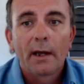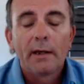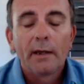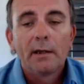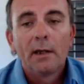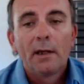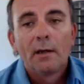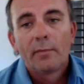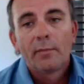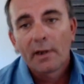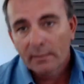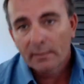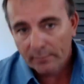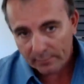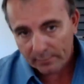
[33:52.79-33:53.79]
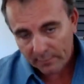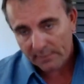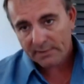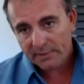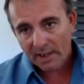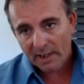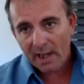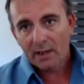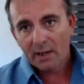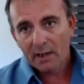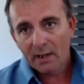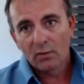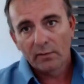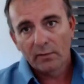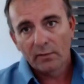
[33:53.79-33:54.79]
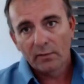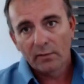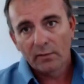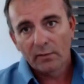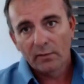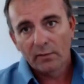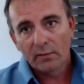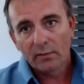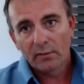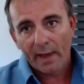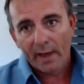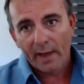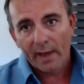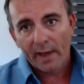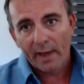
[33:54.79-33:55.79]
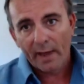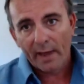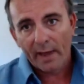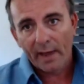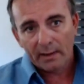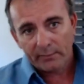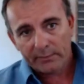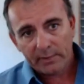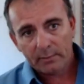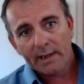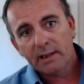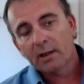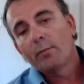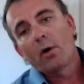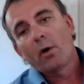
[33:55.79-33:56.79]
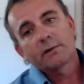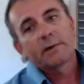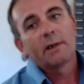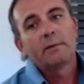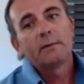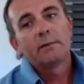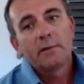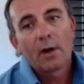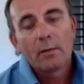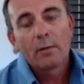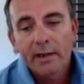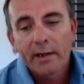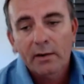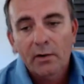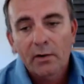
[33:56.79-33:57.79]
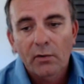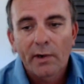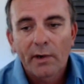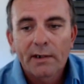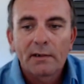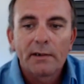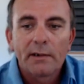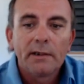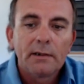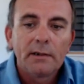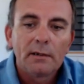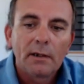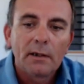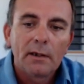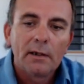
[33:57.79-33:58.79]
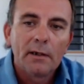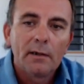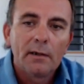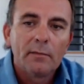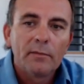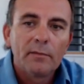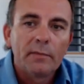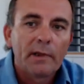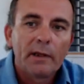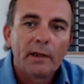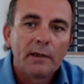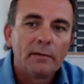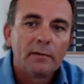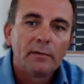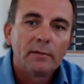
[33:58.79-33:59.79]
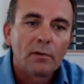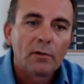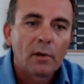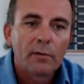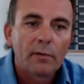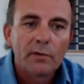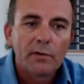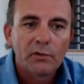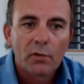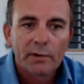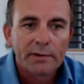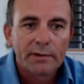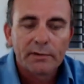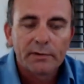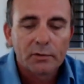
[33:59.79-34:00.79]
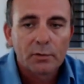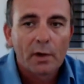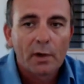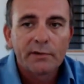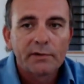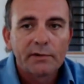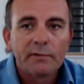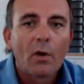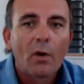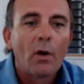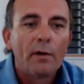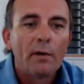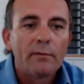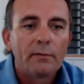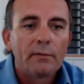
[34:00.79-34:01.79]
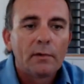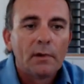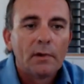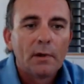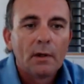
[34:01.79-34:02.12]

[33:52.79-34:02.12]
Okay, but in saying all that, if you make your compost and you don't make it correctly, then a lot of those organisms won't survive.